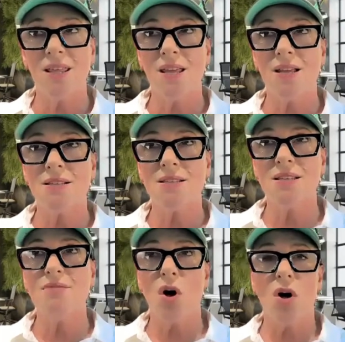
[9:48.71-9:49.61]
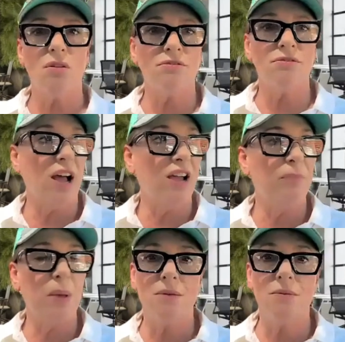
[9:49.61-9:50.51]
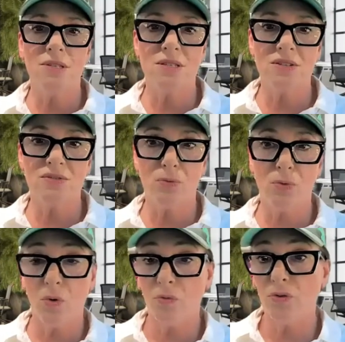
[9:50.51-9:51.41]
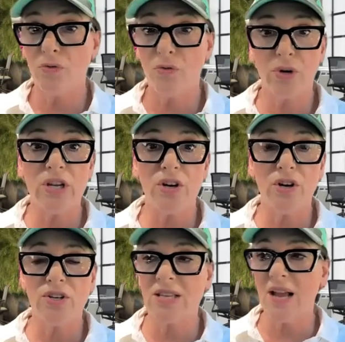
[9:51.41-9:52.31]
Things evolve. I've been in business for over 40 years.